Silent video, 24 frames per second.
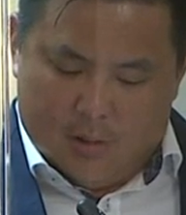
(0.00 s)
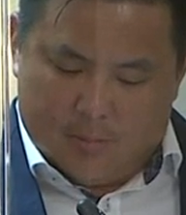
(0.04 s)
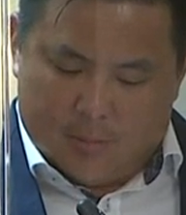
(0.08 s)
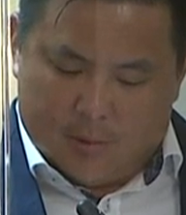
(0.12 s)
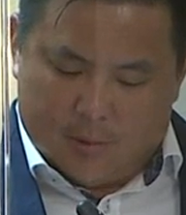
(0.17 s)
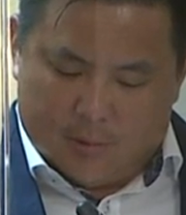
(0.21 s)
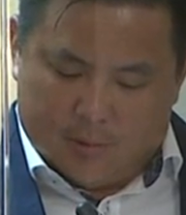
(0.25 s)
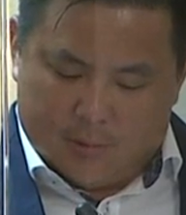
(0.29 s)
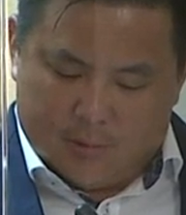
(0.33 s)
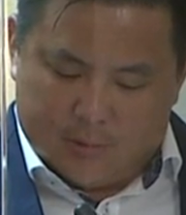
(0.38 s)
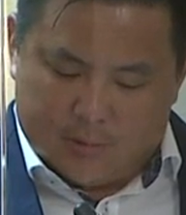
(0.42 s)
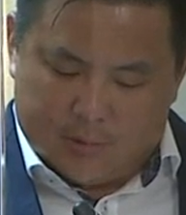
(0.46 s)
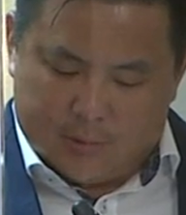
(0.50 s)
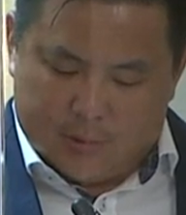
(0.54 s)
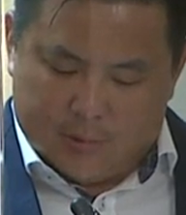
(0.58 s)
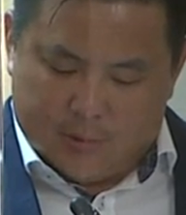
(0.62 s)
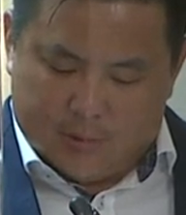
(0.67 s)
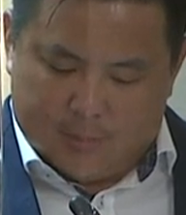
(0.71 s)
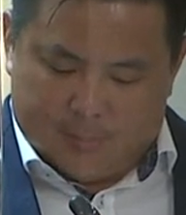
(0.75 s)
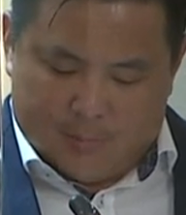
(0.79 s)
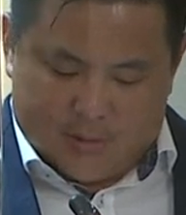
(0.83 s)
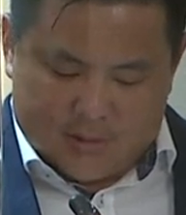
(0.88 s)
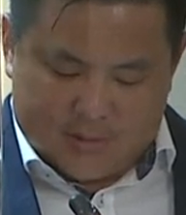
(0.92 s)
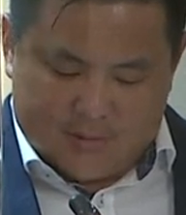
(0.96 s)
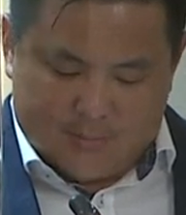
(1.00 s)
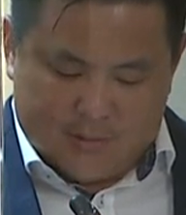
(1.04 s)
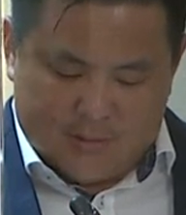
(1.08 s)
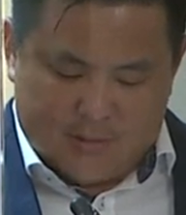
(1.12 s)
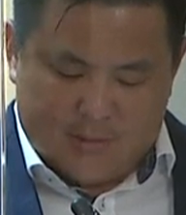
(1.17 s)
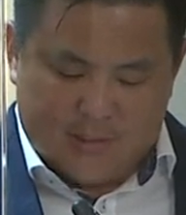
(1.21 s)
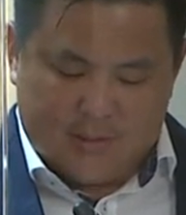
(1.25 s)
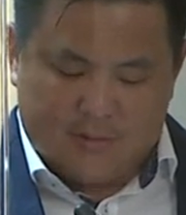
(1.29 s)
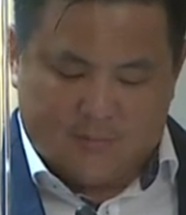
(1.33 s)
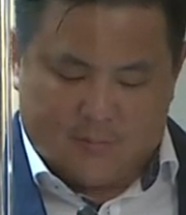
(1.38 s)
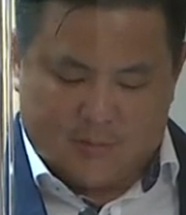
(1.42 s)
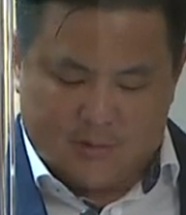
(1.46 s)
but also the
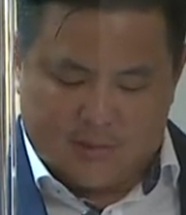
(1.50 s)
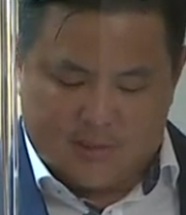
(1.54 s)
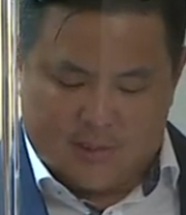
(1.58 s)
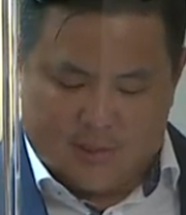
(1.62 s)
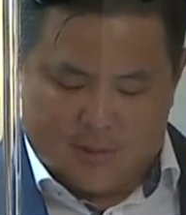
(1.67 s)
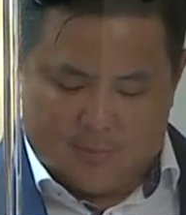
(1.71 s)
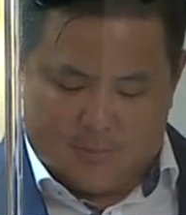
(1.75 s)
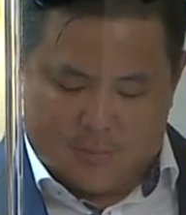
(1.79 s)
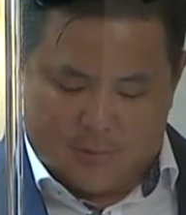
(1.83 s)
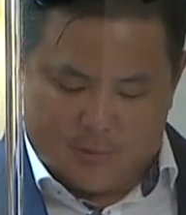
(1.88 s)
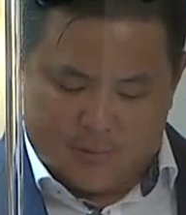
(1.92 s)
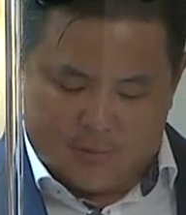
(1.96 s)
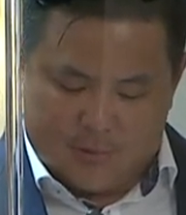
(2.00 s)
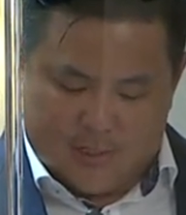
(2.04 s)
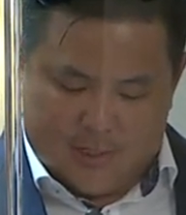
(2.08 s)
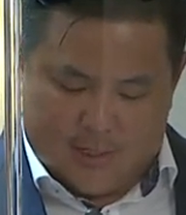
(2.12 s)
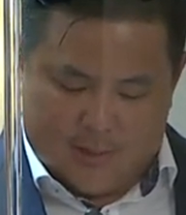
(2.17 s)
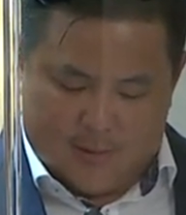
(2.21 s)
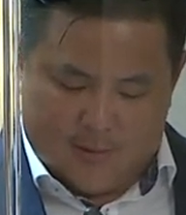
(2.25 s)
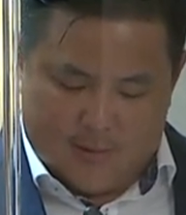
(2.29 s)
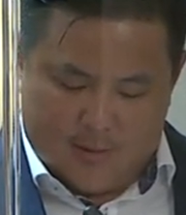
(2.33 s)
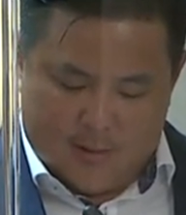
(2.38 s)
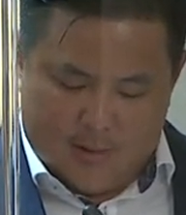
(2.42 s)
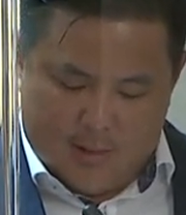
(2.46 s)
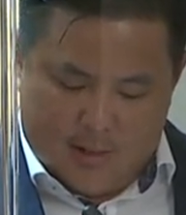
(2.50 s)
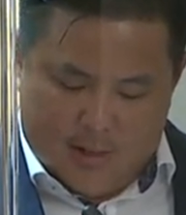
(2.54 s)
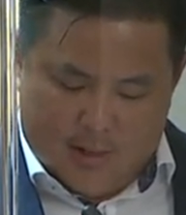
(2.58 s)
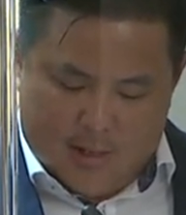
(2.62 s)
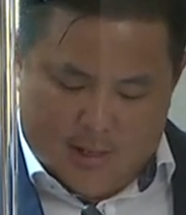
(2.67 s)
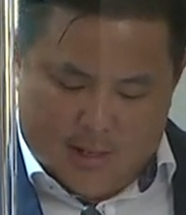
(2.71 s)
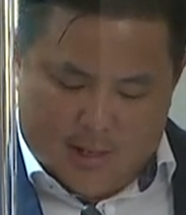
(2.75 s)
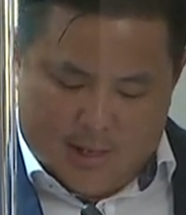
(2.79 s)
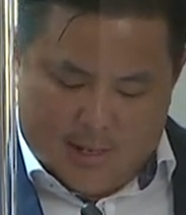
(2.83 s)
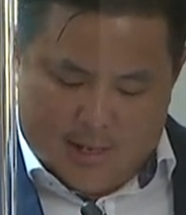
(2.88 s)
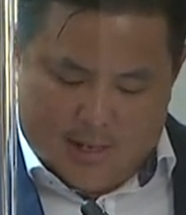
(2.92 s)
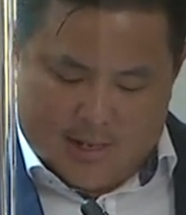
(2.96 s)
possibilities for Singapore today,
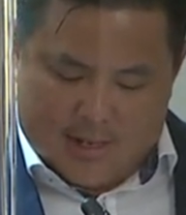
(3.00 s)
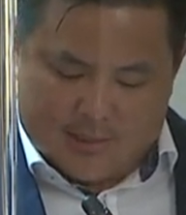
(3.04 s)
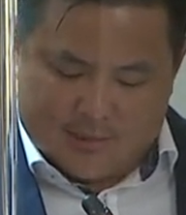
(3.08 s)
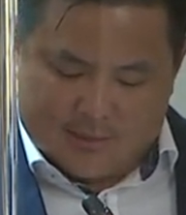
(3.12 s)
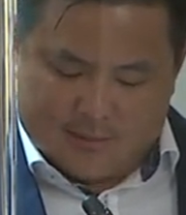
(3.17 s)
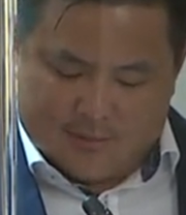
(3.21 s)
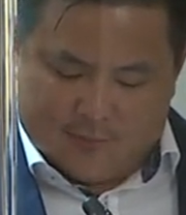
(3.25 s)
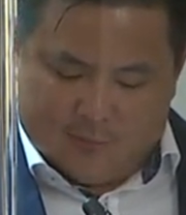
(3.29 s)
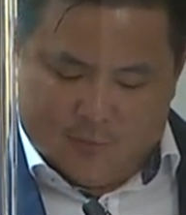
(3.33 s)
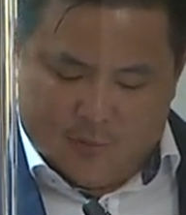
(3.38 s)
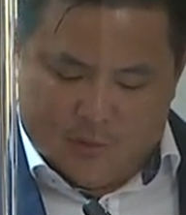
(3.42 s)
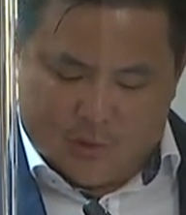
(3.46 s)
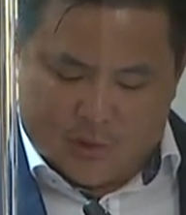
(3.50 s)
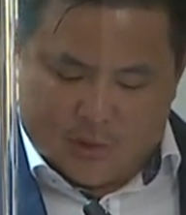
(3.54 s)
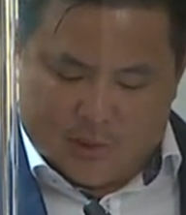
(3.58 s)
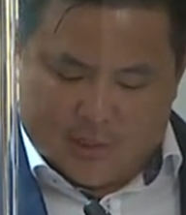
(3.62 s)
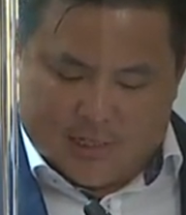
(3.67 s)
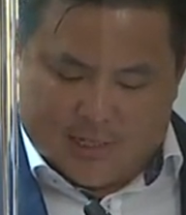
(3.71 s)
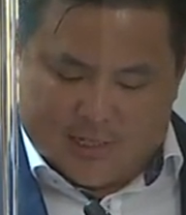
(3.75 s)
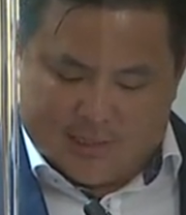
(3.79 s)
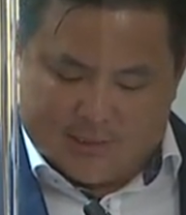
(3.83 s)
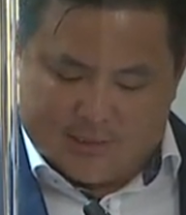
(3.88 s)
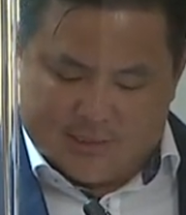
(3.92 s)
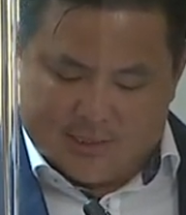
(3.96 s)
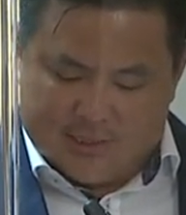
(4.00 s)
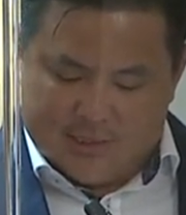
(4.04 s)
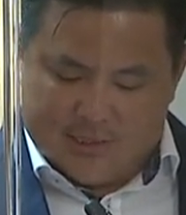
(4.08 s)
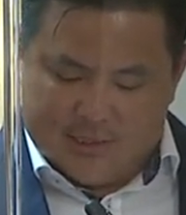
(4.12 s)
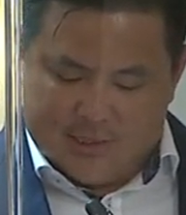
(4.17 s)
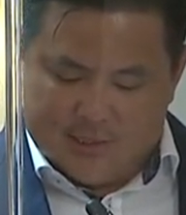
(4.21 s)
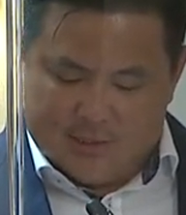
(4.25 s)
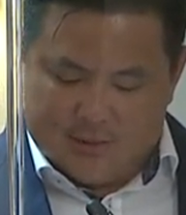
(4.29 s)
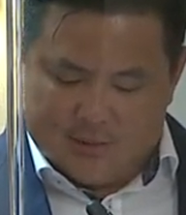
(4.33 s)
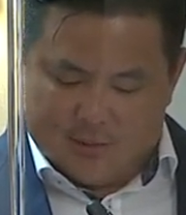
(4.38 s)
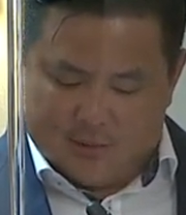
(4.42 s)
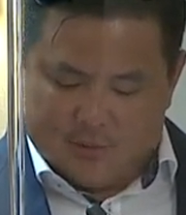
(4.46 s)
as the future has
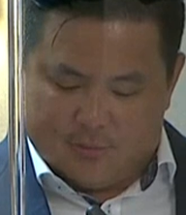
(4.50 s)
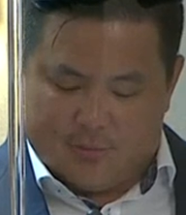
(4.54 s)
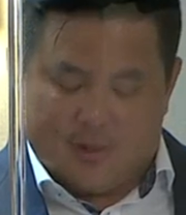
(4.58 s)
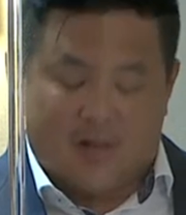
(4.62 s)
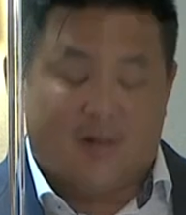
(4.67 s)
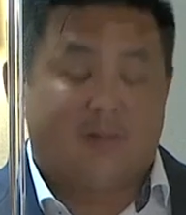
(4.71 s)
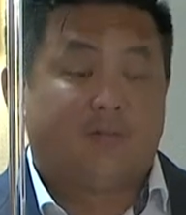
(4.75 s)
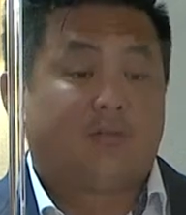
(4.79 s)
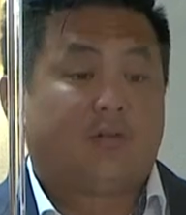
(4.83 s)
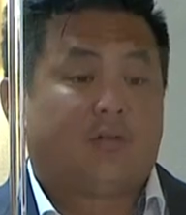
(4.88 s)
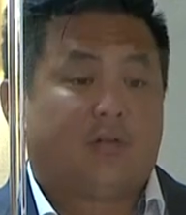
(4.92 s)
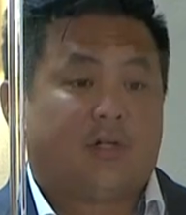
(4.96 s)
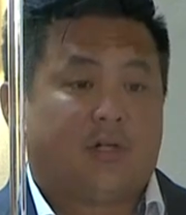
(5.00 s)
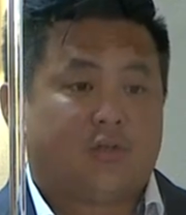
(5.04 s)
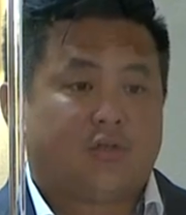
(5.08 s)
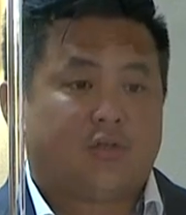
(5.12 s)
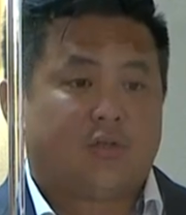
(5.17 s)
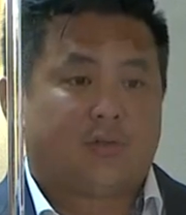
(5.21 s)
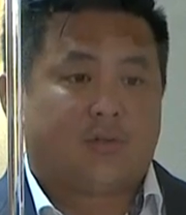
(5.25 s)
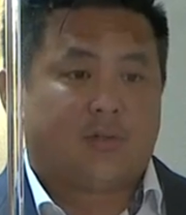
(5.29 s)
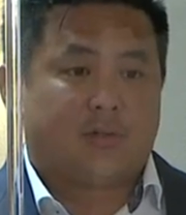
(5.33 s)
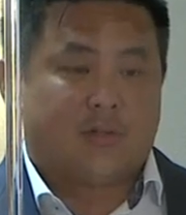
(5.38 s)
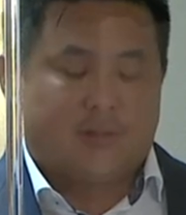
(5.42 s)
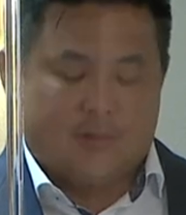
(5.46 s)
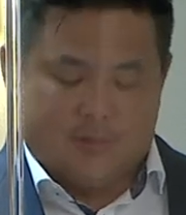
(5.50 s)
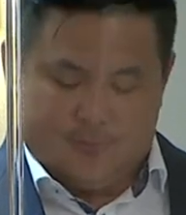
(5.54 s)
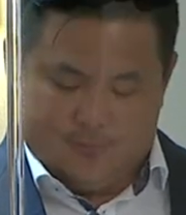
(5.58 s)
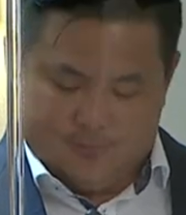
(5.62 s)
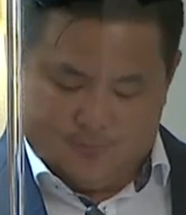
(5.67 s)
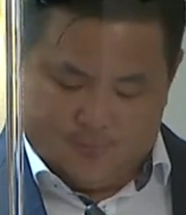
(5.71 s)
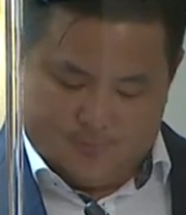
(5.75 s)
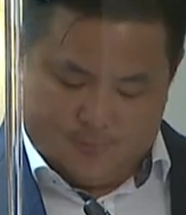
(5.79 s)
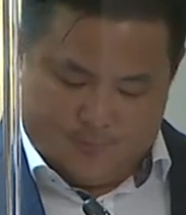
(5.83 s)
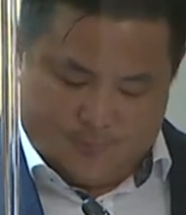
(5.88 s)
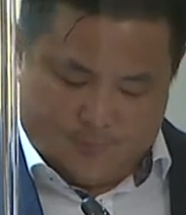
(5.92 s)
indeed arrived on our shores.